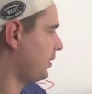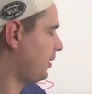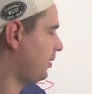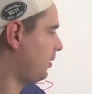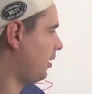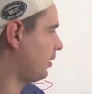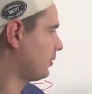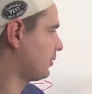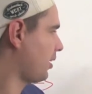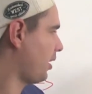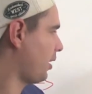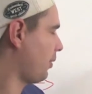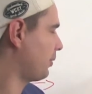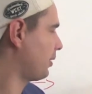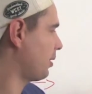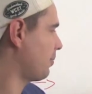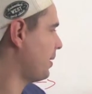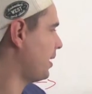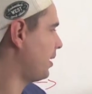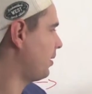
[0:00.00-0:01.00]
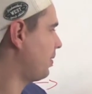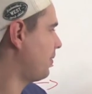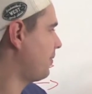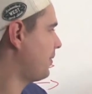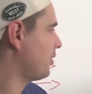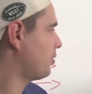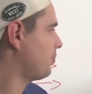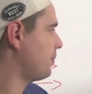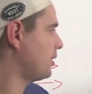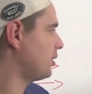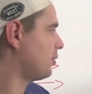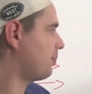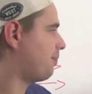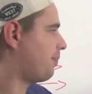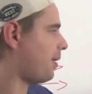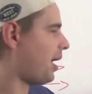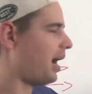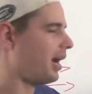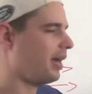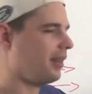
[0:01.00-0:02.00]
I'll tell you what they mean. This means
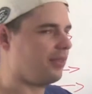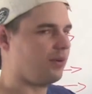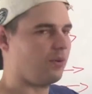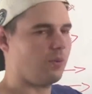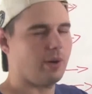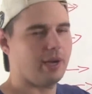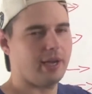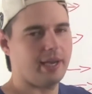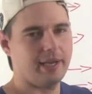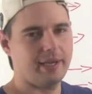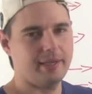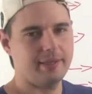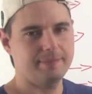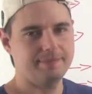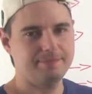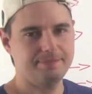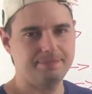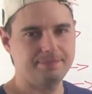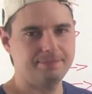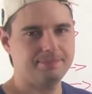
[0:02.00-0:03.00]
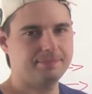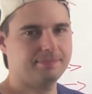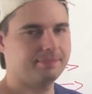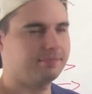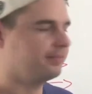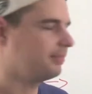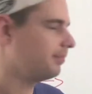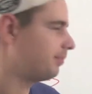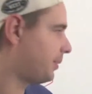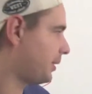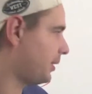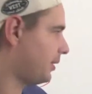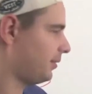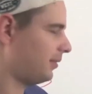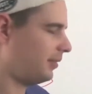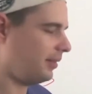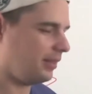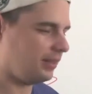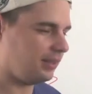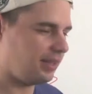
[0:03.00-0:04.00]
by the way. But
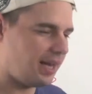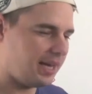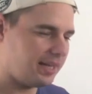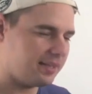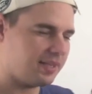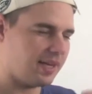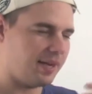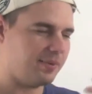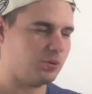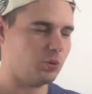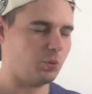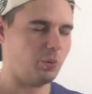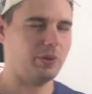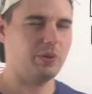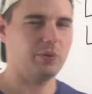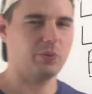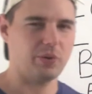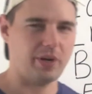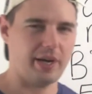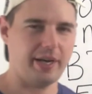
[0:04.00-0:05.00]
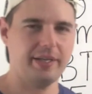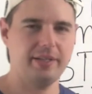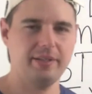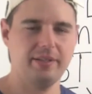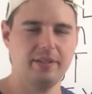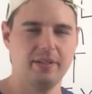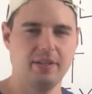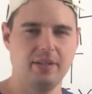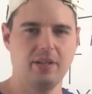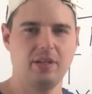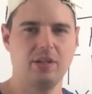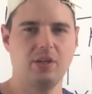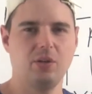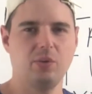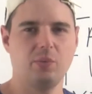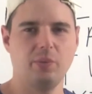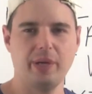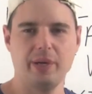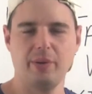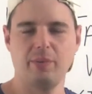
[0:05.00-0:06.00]
a lot of times when we write,
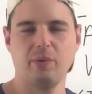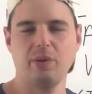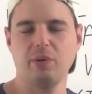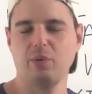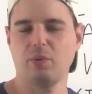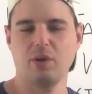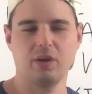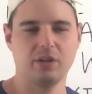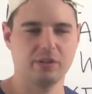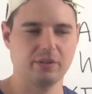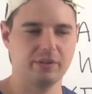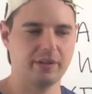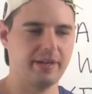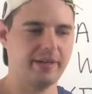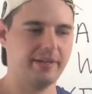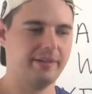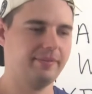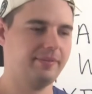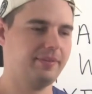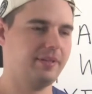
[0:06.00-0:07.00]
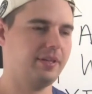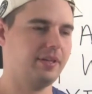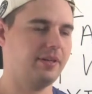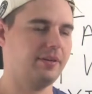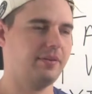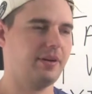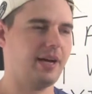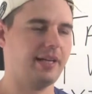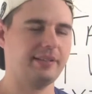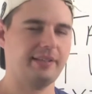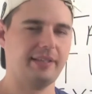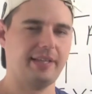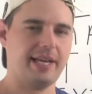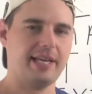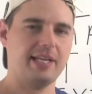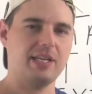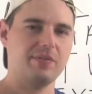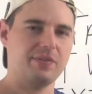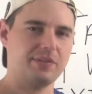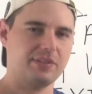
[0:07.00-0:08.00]
we want to write, at the
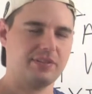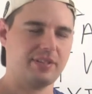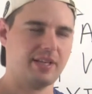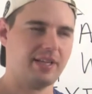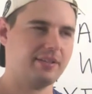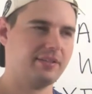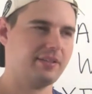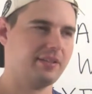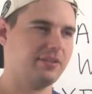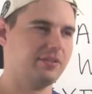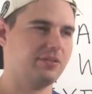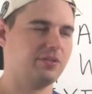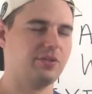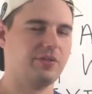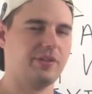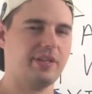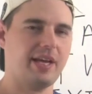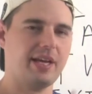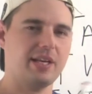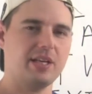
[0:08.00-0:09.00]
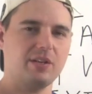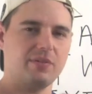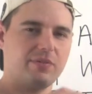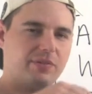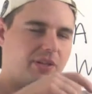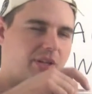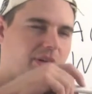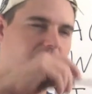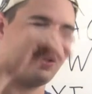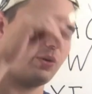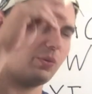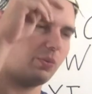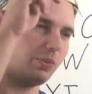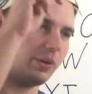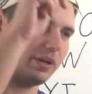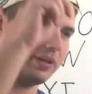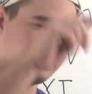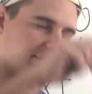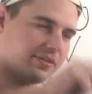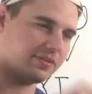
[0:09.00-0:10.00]
end of a sentence or the end of, you've
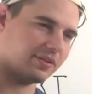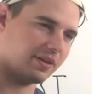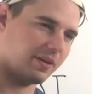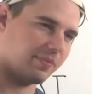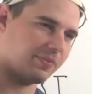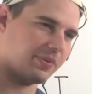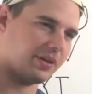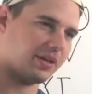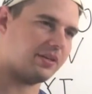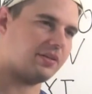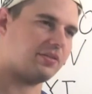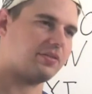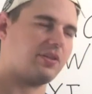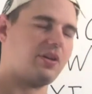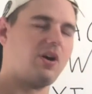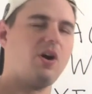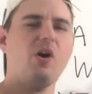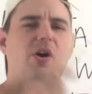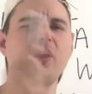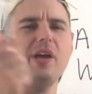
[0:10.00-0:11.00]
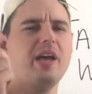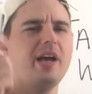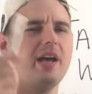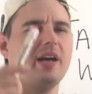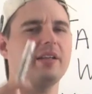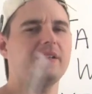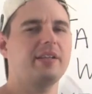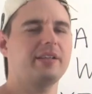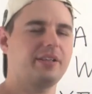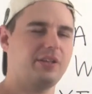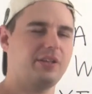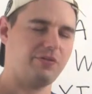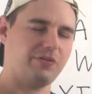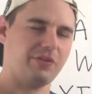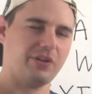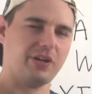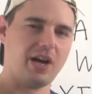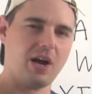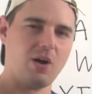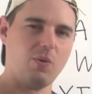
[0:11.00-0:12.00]
written something and you say, oh yeah, you
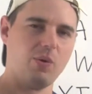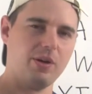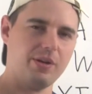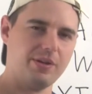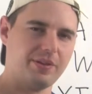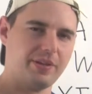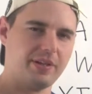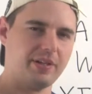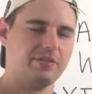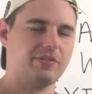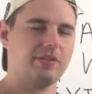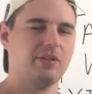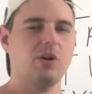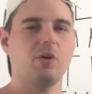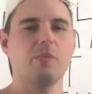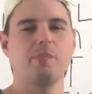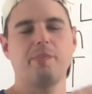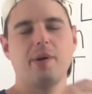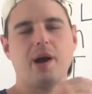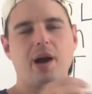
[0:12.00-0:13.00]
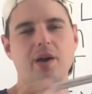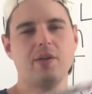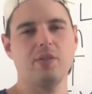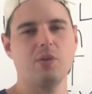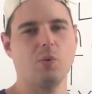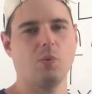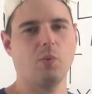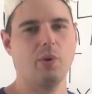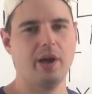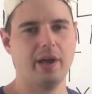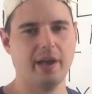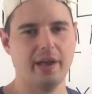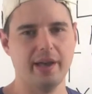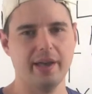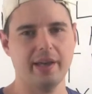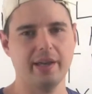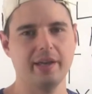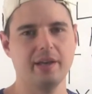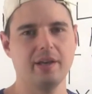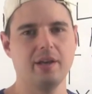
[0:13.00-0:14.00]
forgot one thing. You say, oh, by the
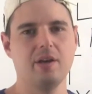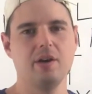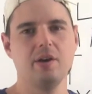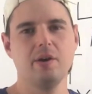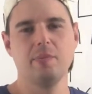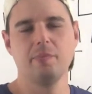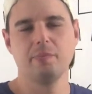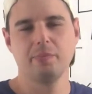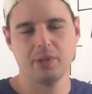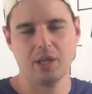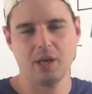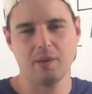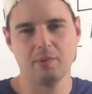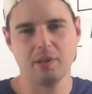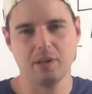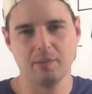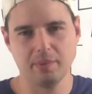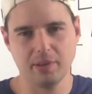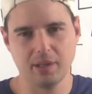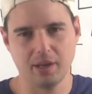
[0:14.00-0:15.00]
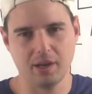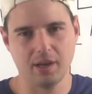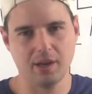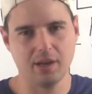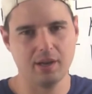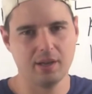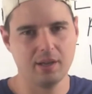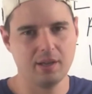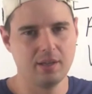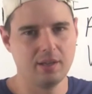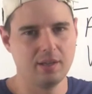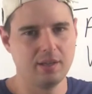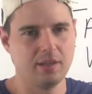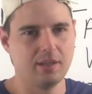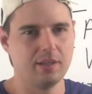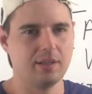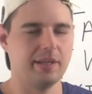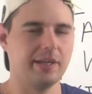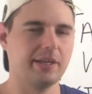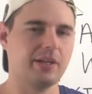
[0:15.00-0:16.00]
way, blah, blah, blah.
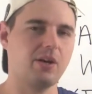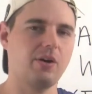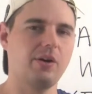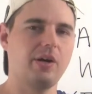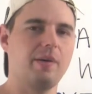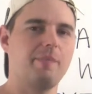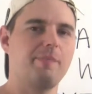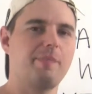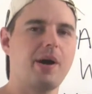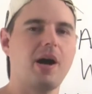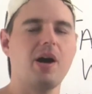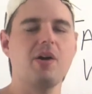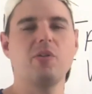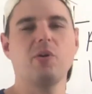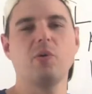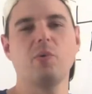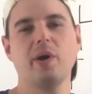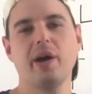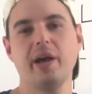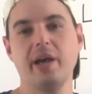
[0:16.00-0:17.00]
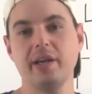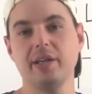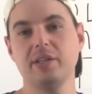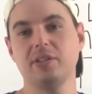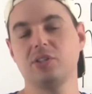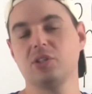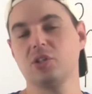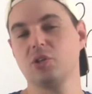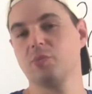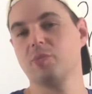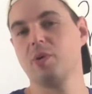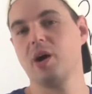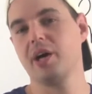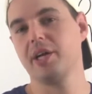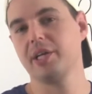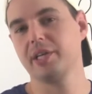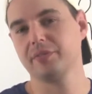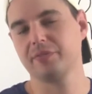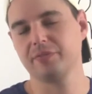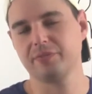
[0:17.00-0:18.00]
Like, oh yeah, by the way, do you
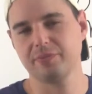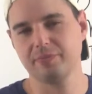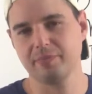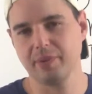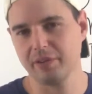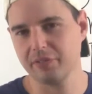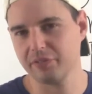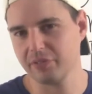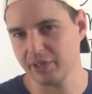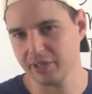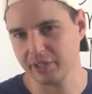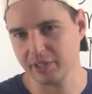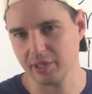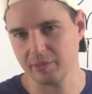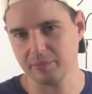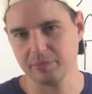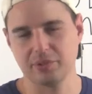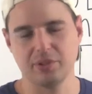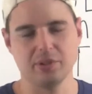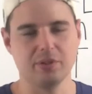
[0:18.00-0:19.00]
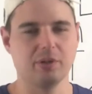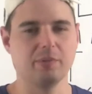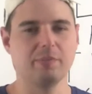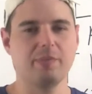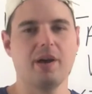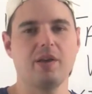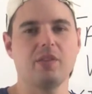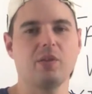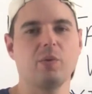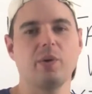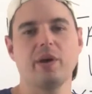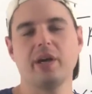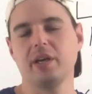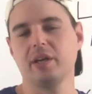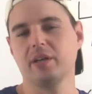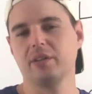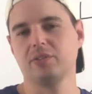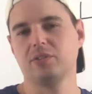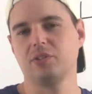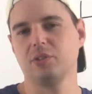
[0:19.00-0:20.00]
mind if my friend comes too? Or by the
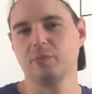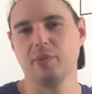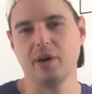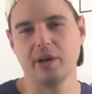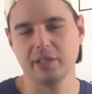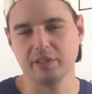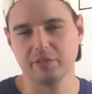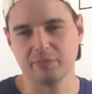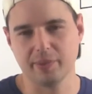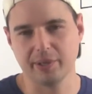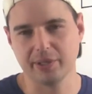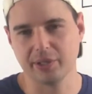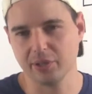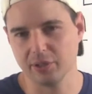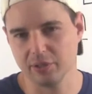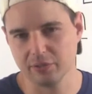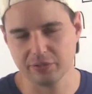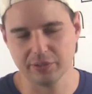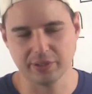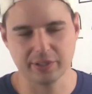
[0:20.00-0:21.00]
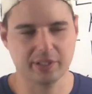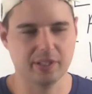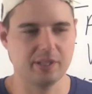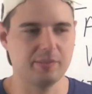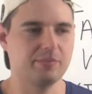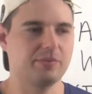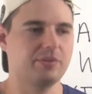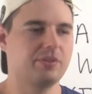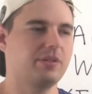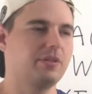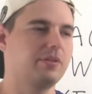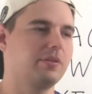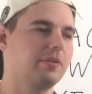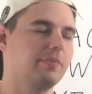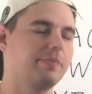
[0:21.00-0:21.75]
way, do you mind if my girlfriend comes too?